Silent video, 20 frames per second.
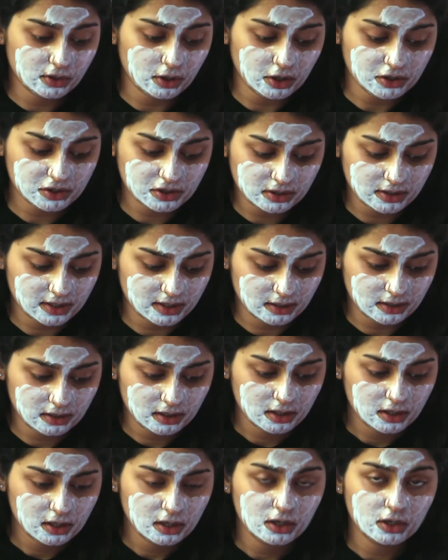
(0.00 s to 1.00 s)
caution and
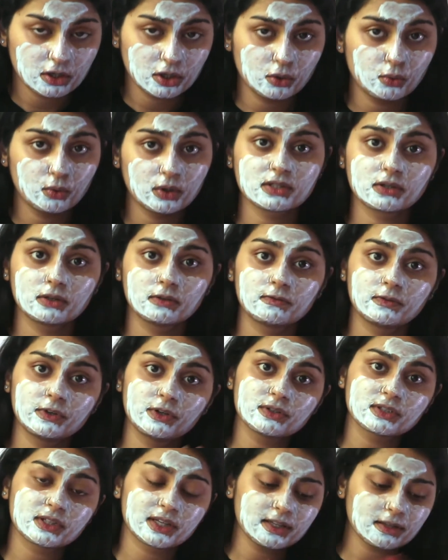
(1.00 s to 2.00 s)
do what's good for
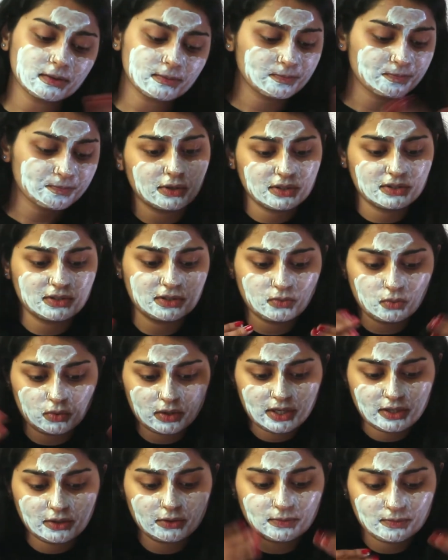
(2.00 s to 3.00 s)
your skin. It's just what
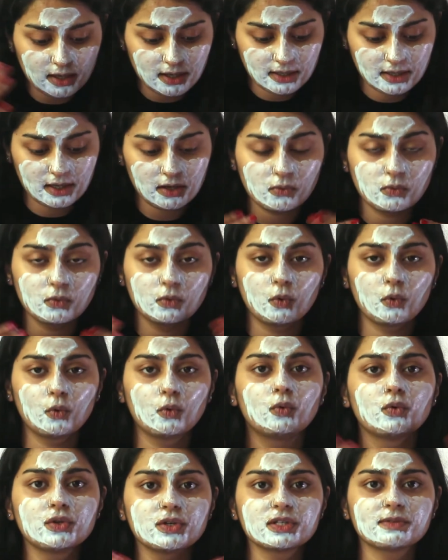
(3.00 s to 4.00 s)
I do. And I
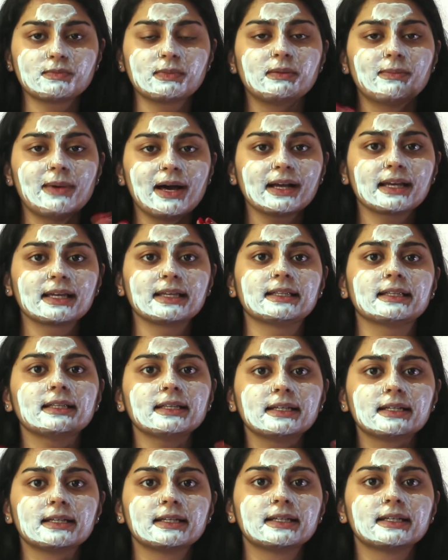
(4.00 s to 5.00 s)
will just be back
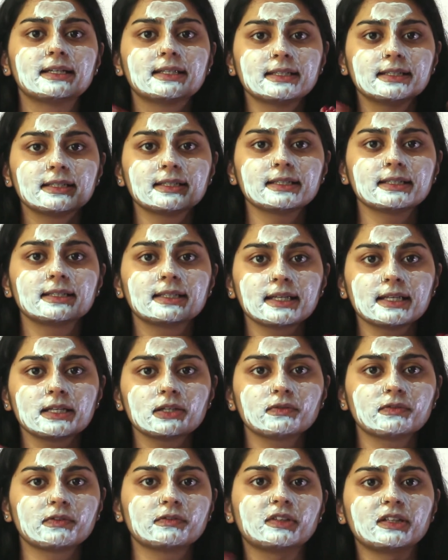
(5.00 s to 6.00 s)
in 10
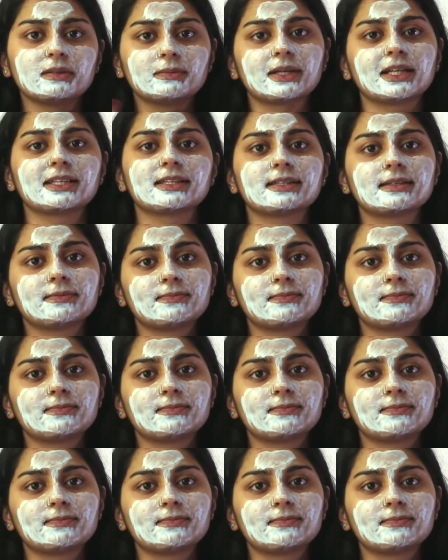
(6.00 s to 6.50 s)
to 15 minutes.